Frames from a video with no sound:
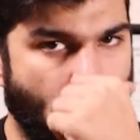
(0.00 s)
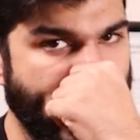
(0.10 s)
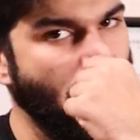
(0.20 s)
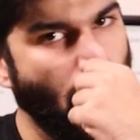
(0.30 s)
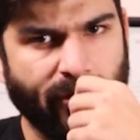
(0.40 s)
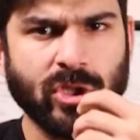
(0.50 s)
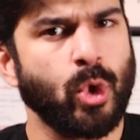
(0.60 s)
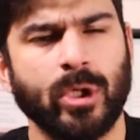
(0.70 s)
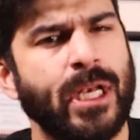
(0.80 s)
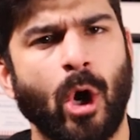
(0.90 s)
We know for
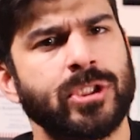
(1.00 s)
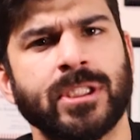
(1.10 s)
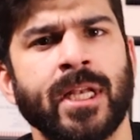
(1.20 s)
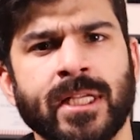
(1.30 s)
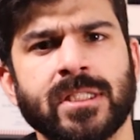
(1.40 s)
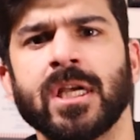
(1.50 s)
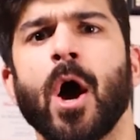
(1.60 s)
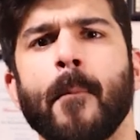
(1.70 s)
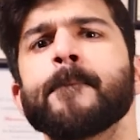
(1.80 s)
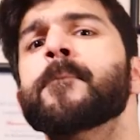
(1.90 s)
sure that oxygen is
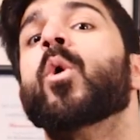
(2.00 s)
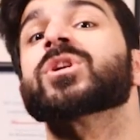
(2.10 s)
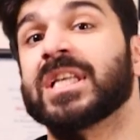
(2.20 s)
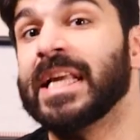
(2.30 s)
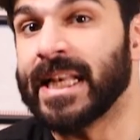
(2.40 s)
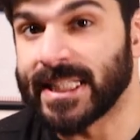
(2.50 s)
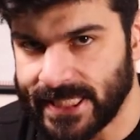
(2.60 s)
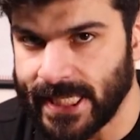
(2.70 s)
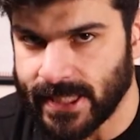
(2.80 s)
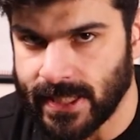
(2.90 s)
mostly in
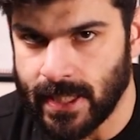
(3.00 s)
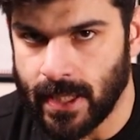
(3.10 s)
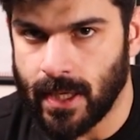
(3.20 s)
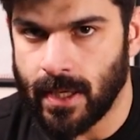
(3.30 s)
excess.